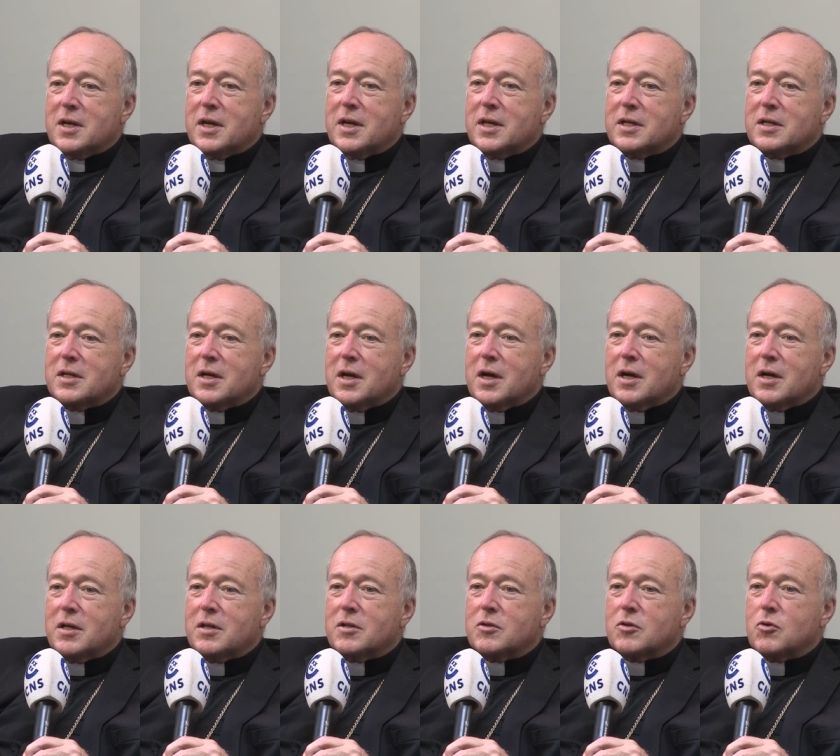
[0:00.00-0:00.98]
And
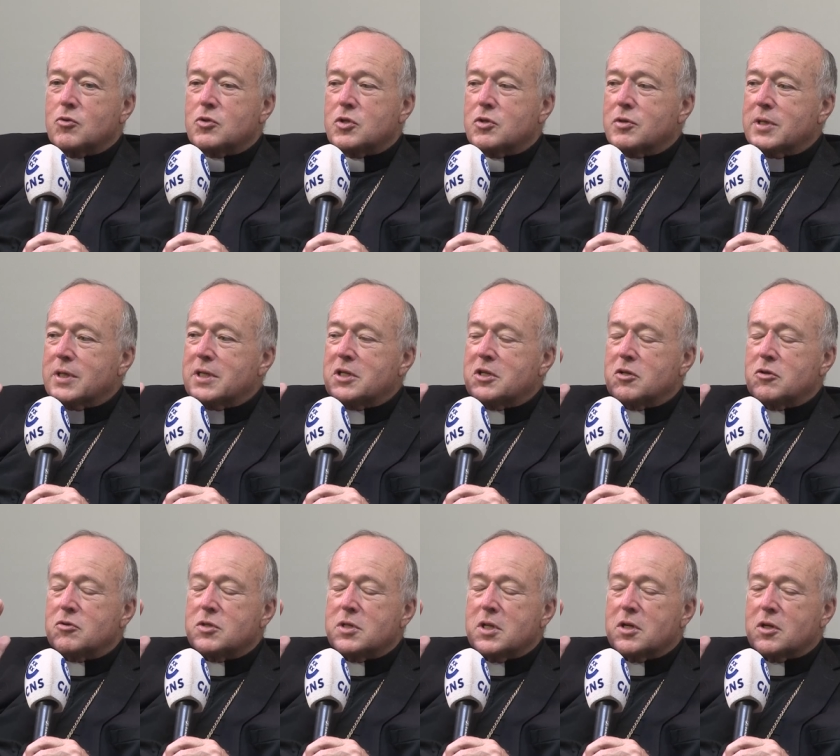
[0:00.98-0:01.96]
those are
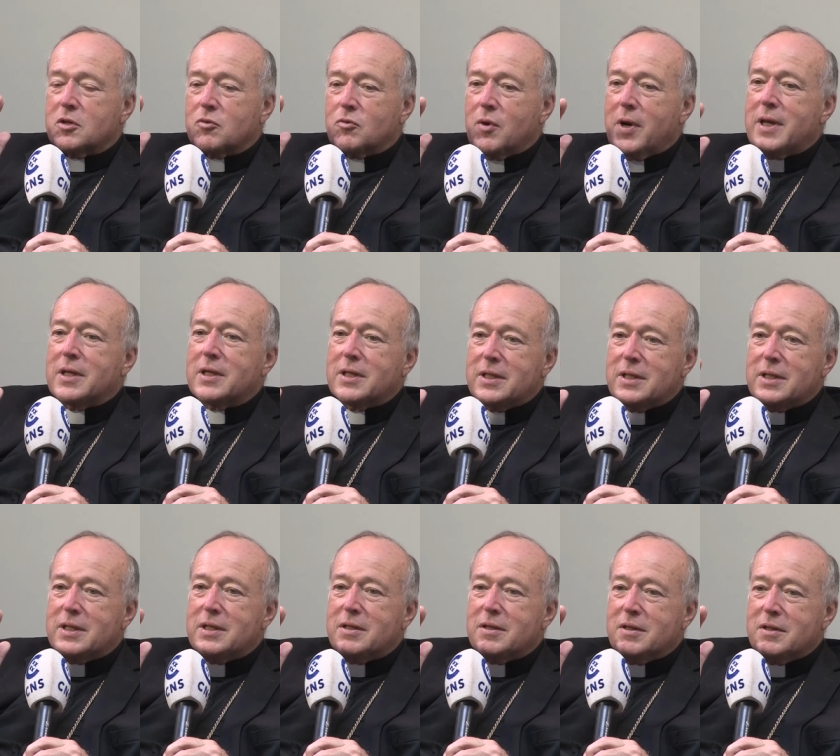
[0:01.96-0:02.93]
issues that are
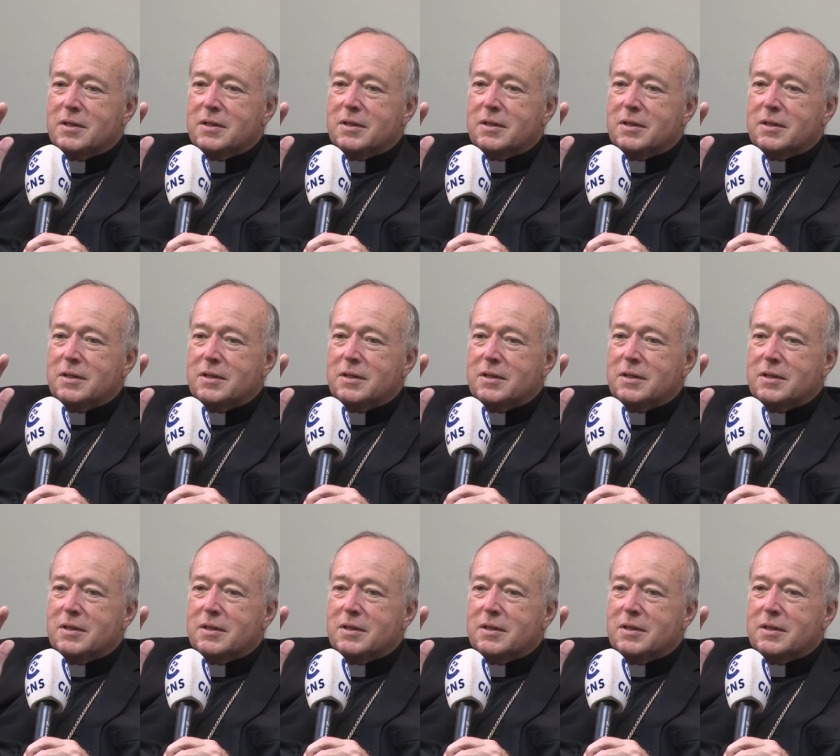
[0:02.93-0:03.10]
greatly